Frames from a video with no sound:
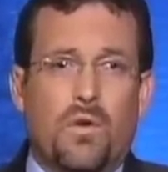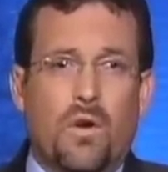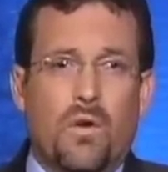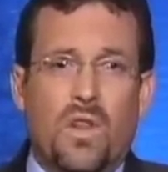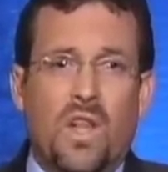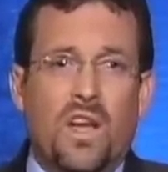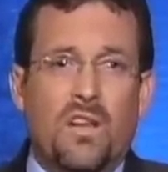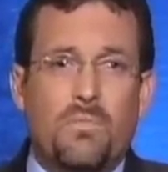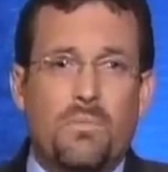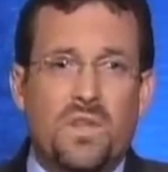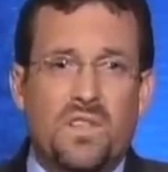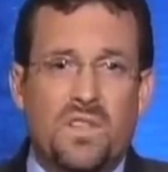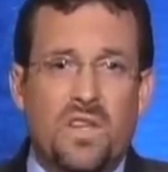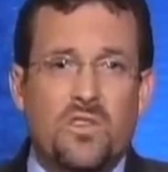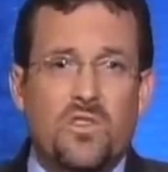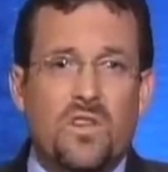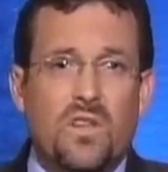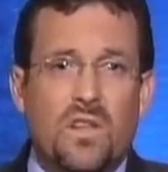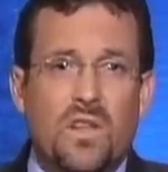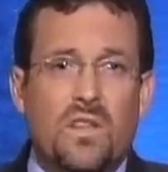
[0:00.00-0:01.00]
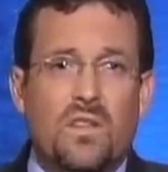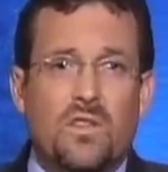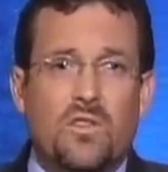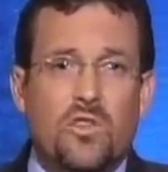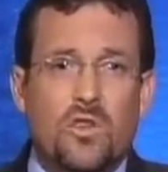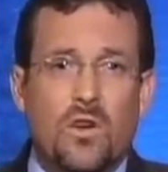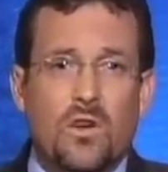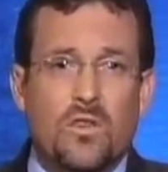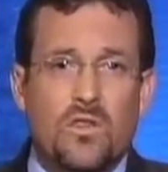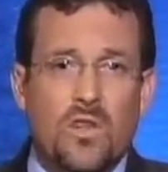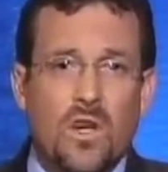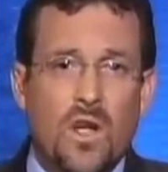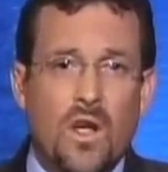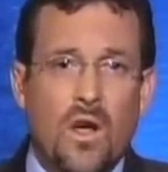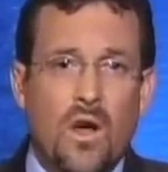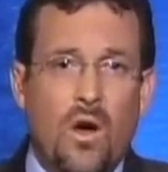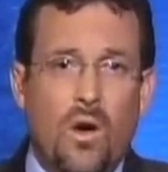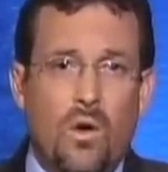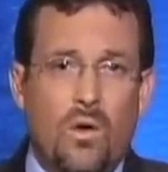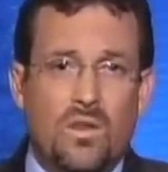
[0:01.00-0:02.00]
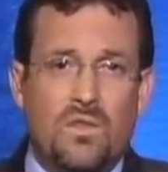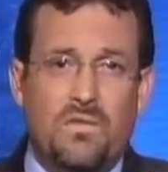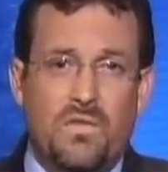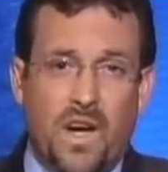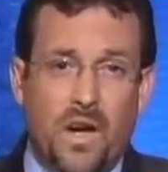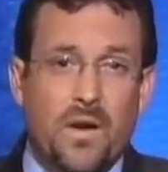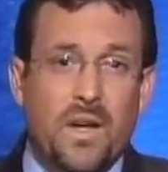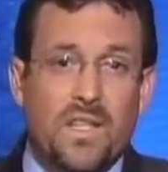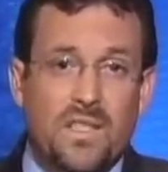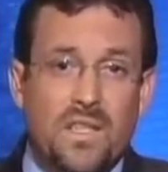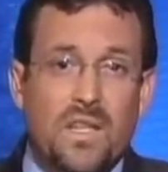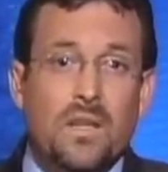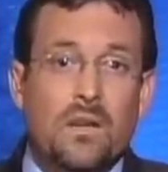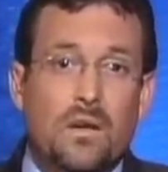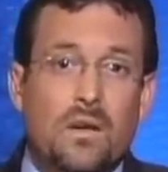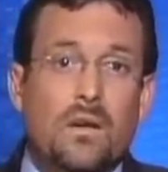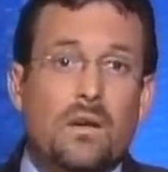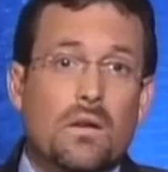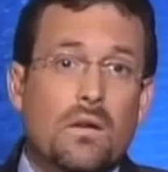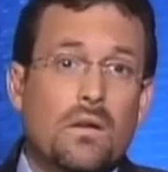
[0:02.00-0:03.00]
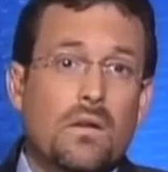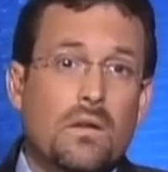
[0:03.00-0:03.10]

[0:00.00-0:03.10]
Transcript: pro-life position that the church holds very dear.